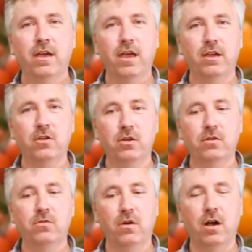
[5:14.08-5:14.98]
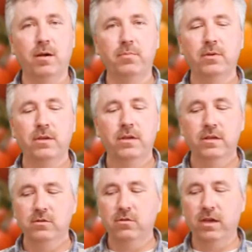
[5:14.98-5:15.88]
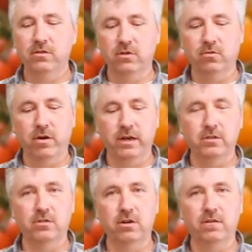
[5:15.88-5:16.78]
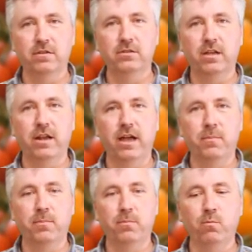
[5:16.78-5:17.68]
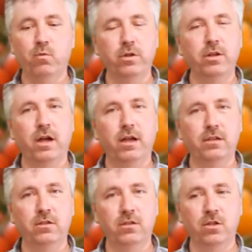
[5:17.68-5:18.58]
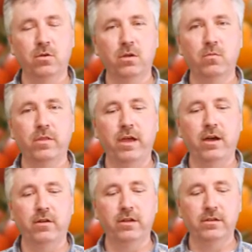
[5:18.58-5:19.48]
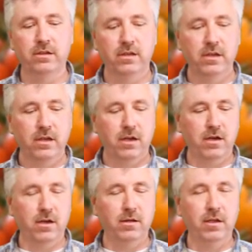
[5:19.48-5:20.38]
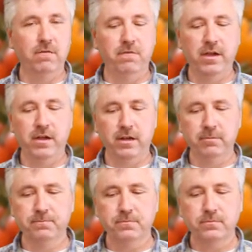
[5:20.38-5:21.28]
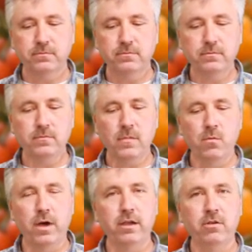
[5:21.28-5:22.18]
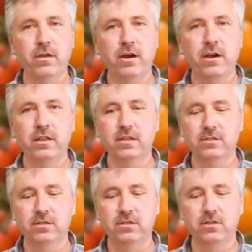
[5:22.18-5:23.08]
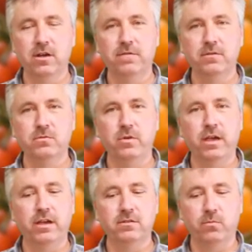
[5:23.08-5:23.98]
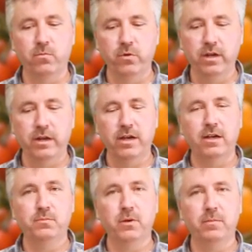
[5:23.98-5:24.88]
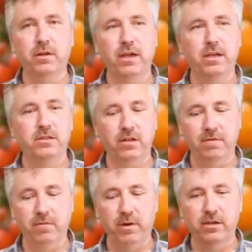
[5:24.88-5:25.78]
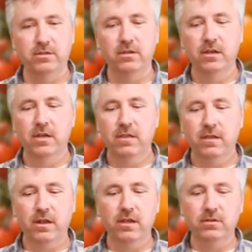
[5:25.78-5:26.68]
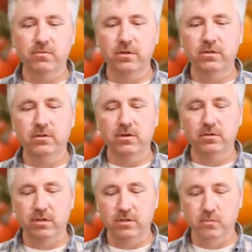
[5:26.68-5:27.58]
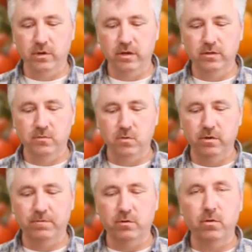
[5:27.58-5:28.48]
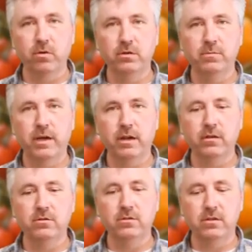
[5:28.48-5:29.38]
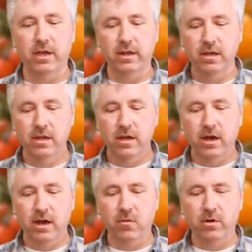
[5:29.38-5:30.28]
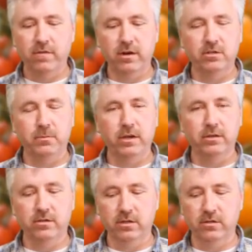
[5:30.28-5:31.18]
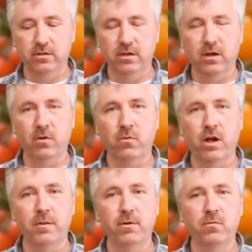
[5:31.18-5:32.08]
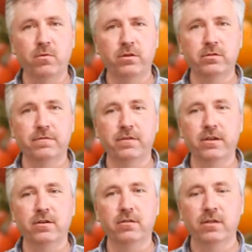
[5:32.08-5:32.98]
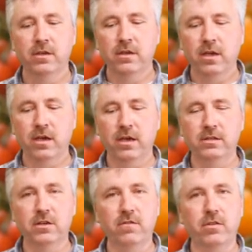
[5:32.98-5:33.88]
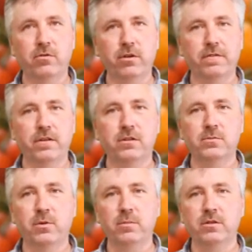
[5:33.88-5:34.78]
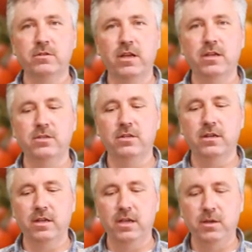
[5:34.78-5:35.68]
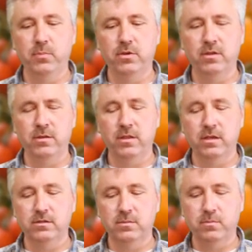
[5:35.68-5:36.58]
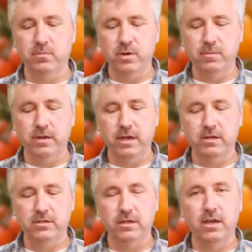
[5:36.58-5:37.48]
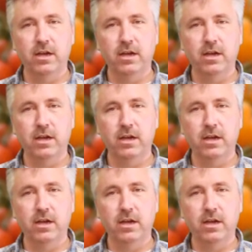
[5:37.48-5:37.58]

a good crop. So that's a great service that I would not do it without it. And finally, while you're there in the extension office, we have some really nice publication information that is research. This one is one for growing tomatoes that one of our specialists, Robert Westerfield, he's over at the Griffin Experiment Station. He put this publication